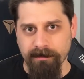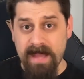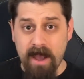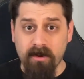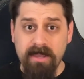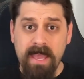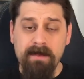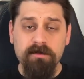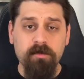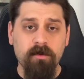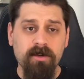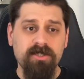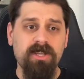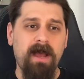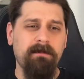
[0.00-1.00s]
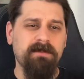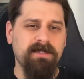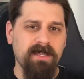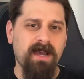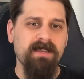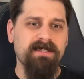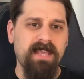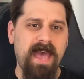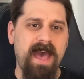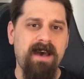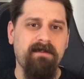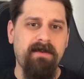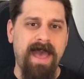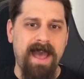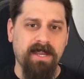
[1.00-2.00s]
Now, Games Workshop does have
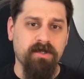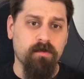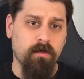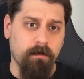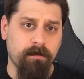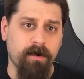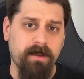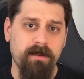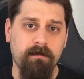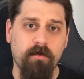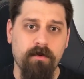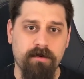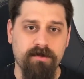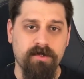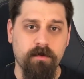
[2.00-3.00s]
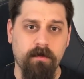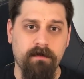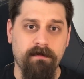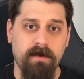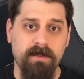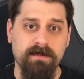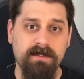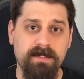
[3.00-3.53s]
actual brick and mortar storefronts.